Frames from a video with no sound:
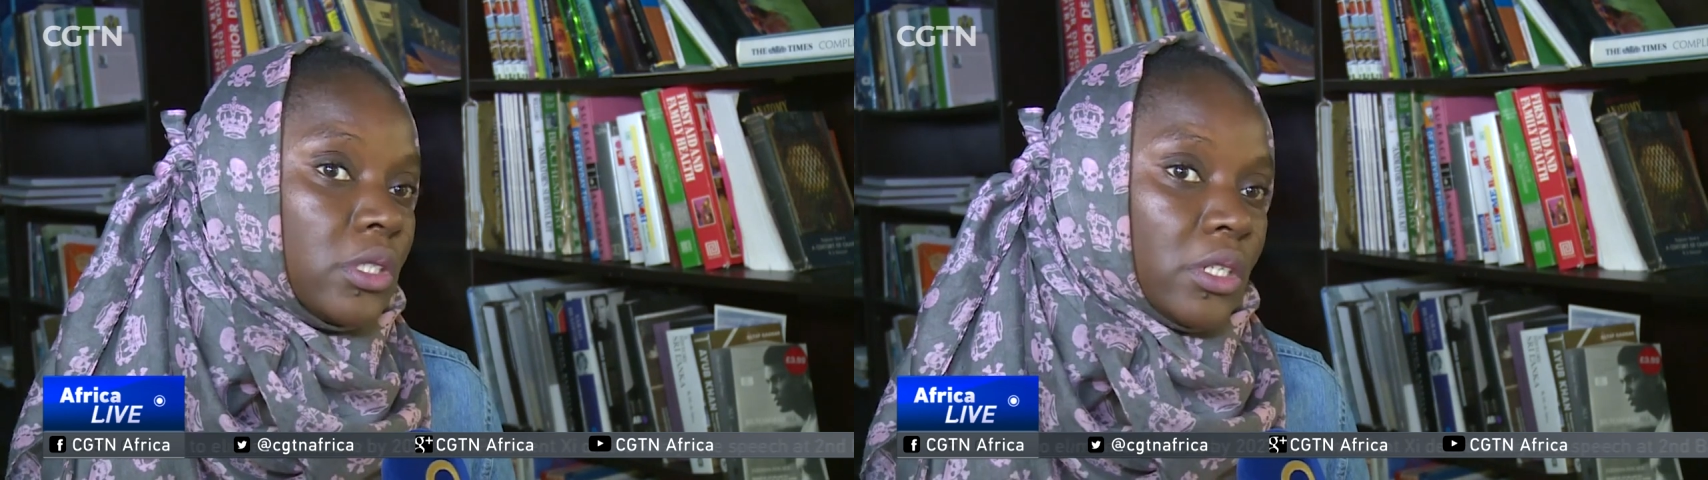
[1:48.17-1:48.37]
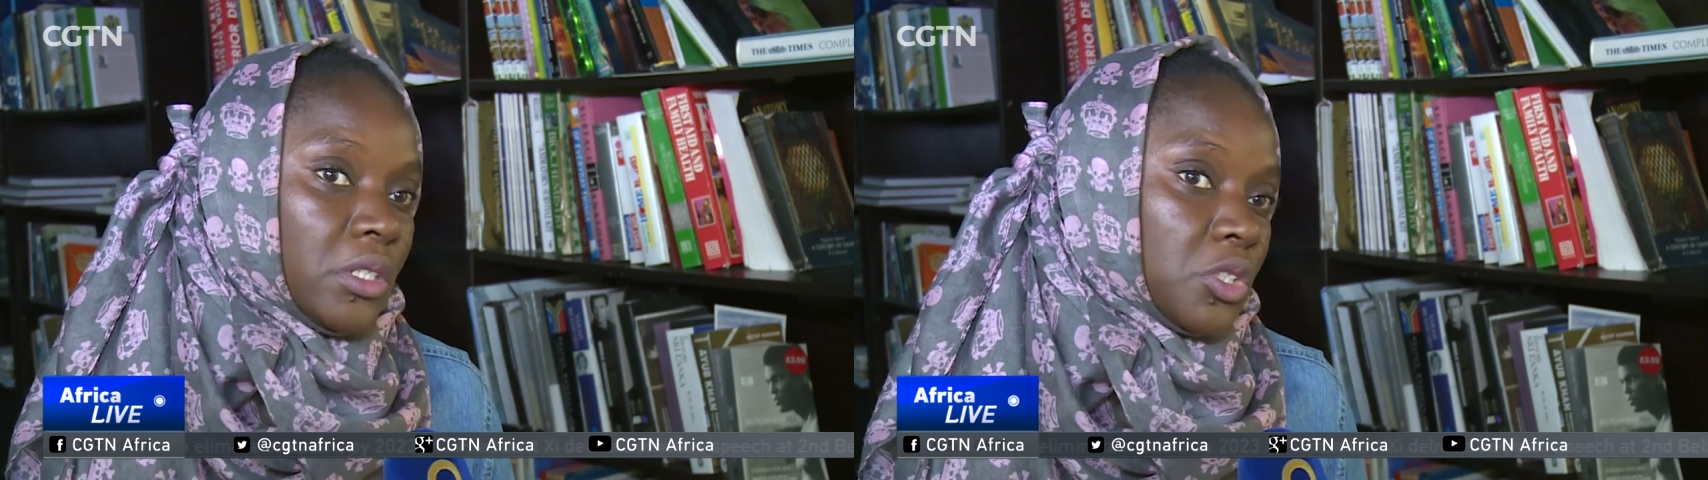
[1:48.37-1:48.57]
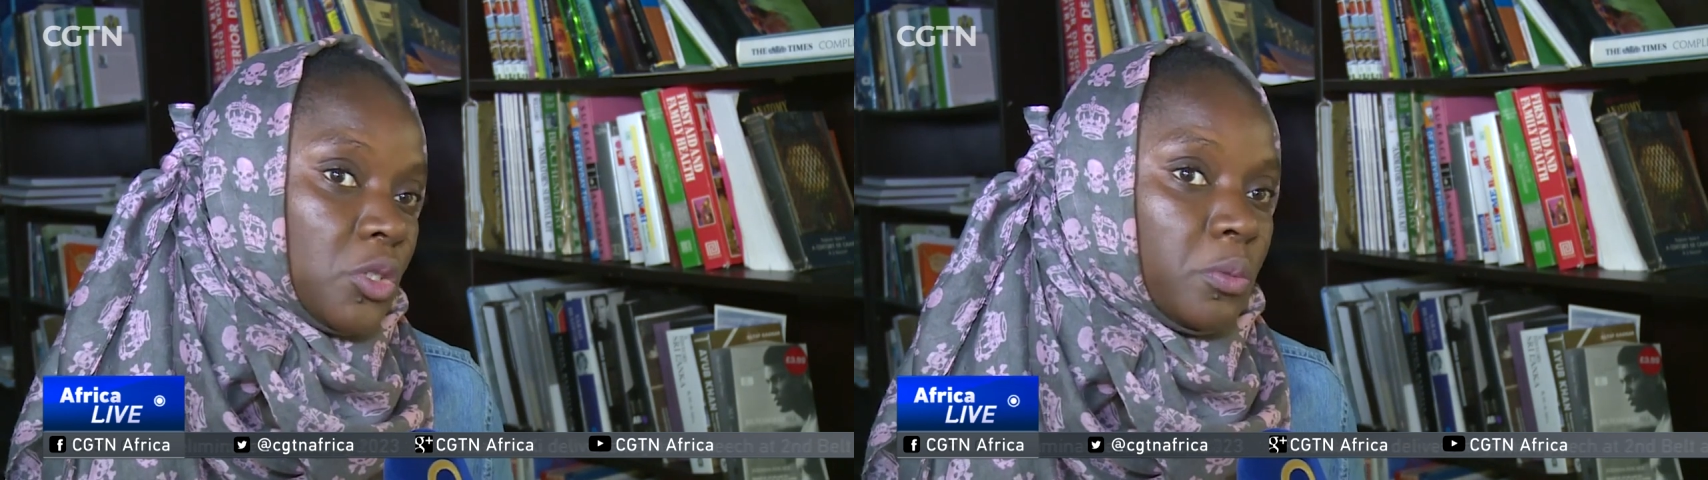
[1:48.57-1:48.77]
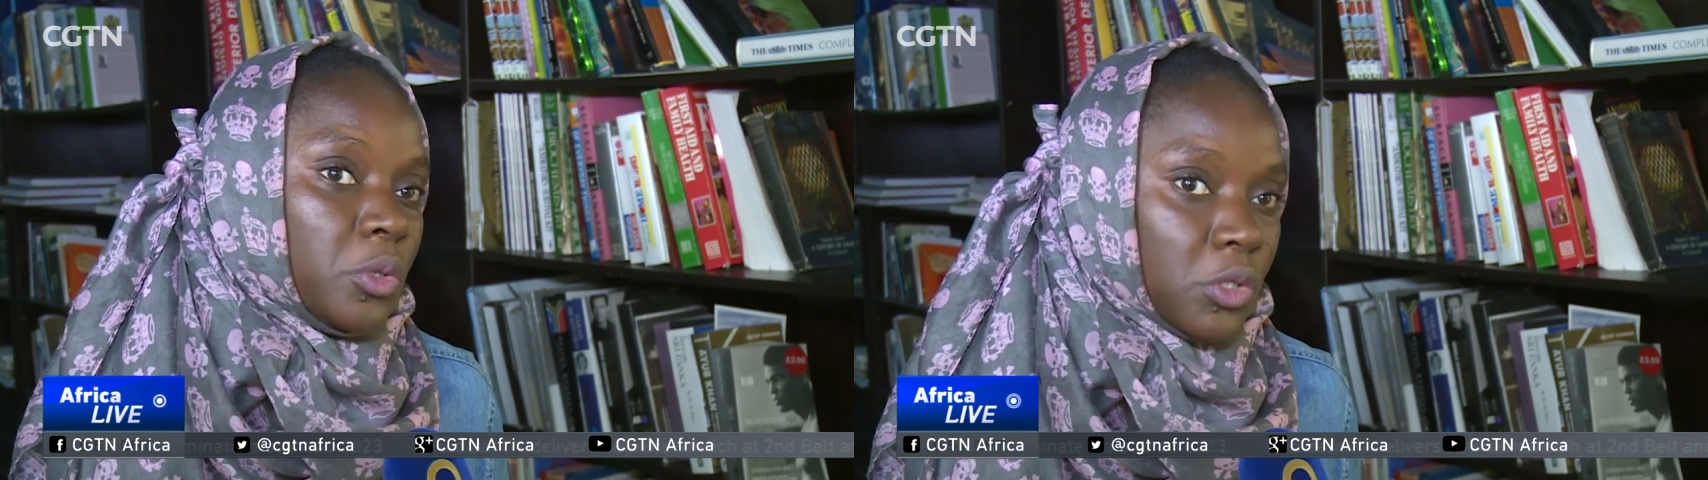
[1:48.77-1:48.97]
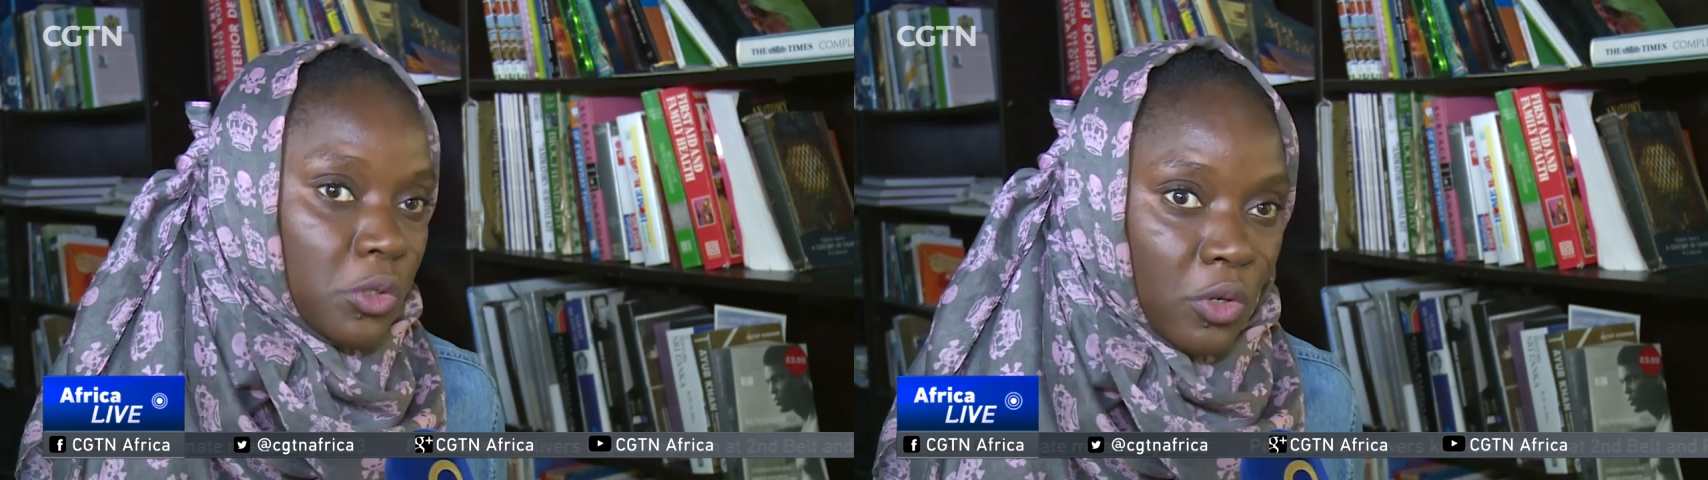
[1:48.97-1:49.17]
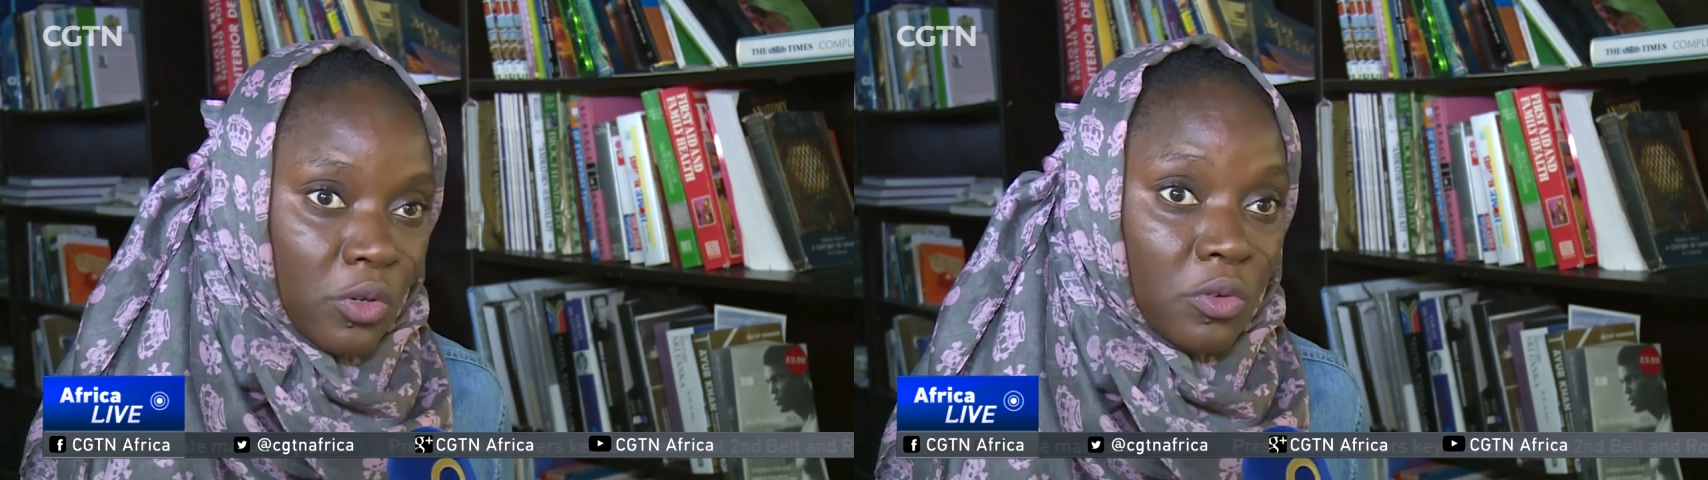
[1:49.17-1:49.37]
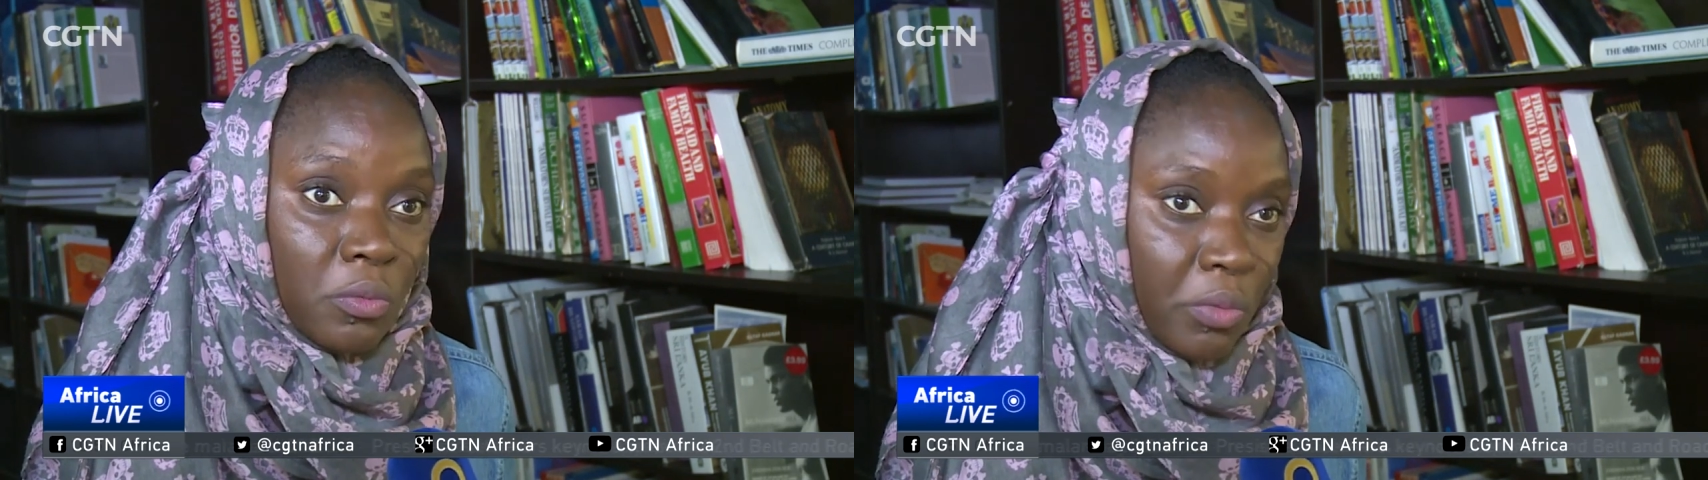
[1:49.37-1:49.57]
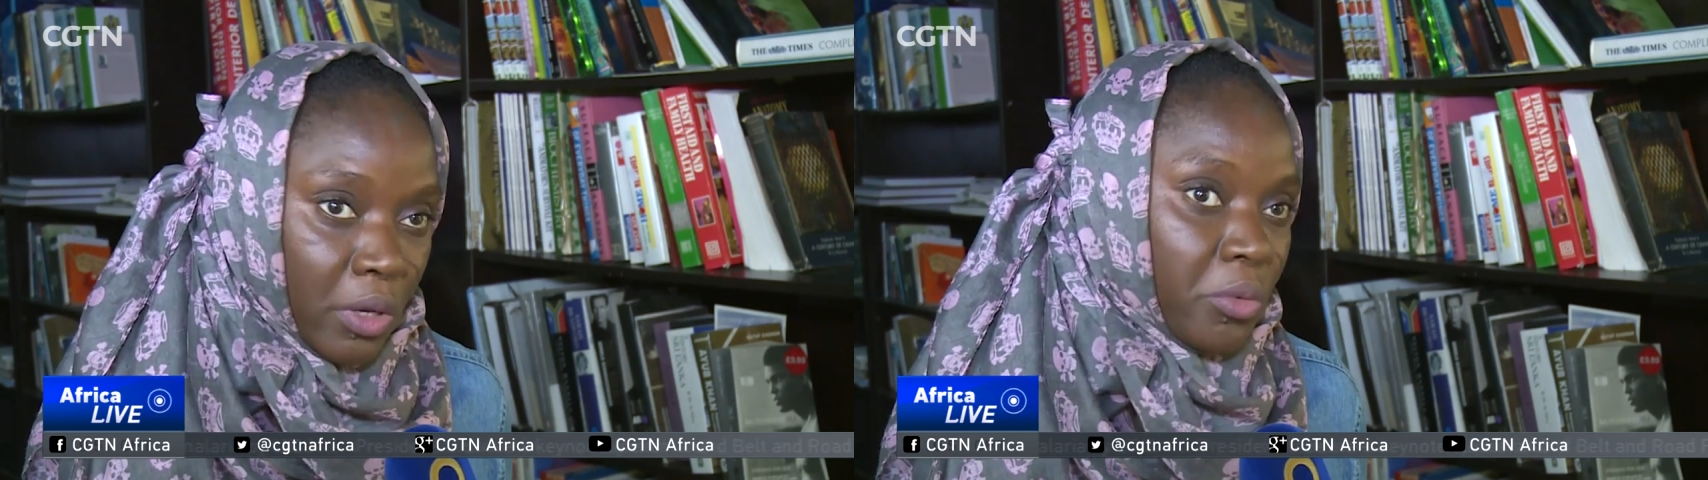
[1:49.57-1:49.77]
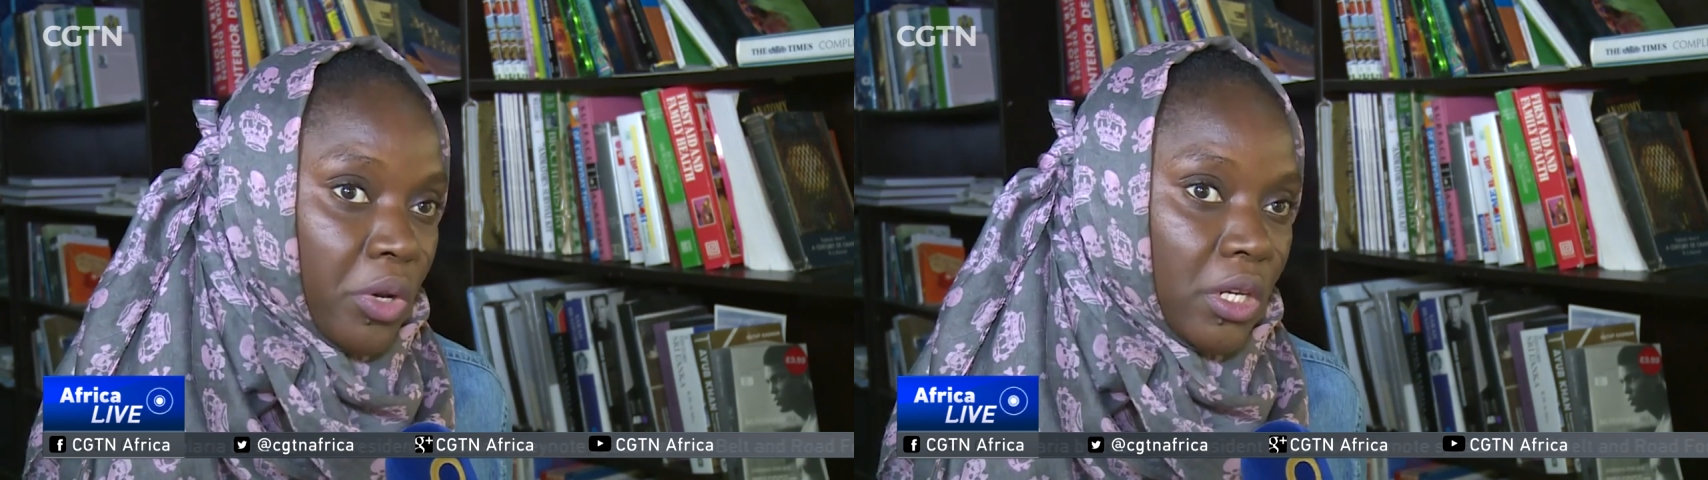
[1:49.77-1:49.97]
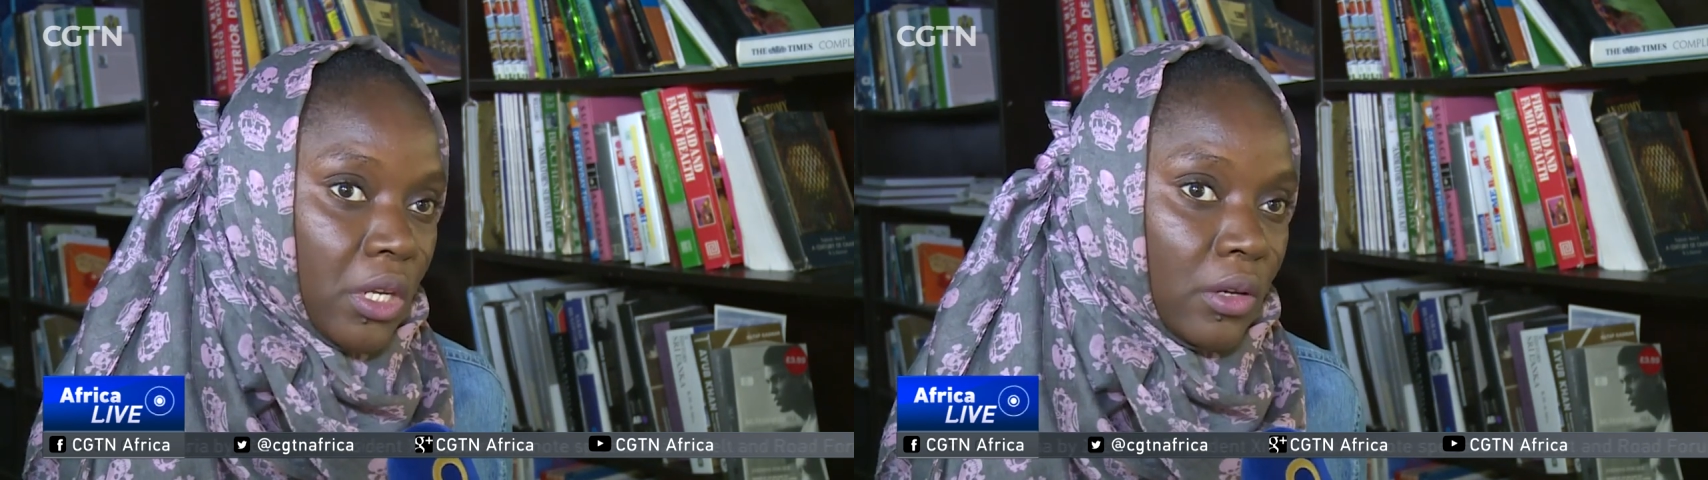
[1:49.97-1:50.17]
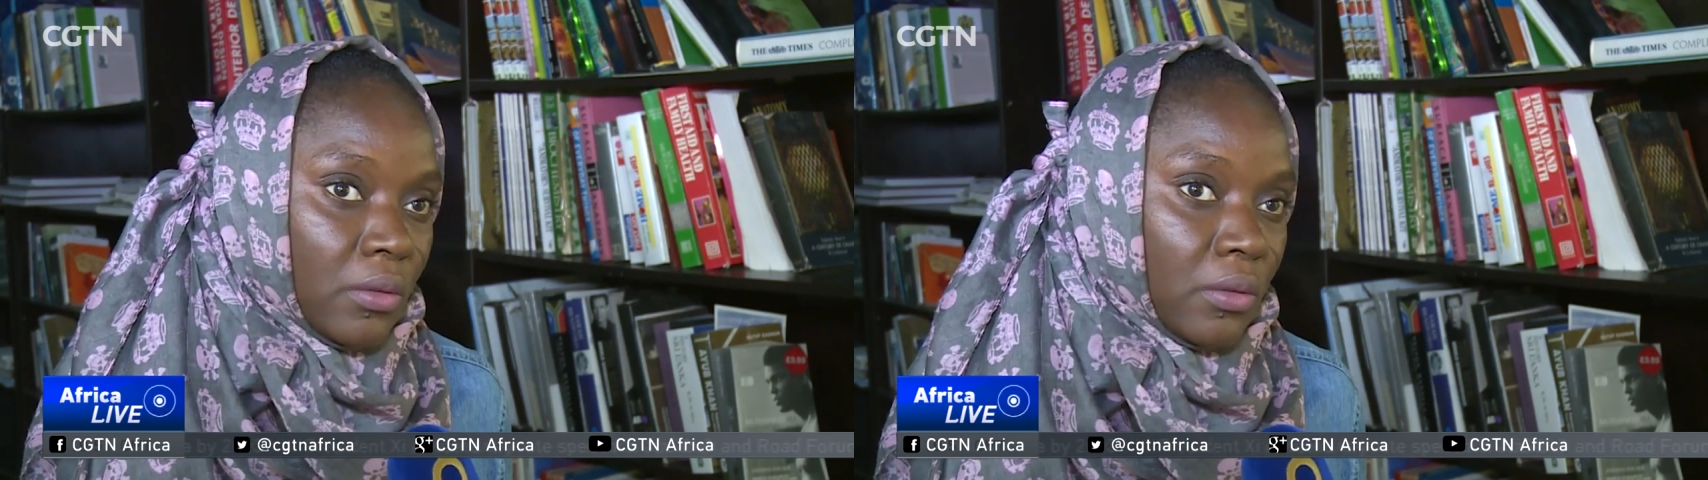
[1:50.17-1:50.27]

that you're supposed to be reading.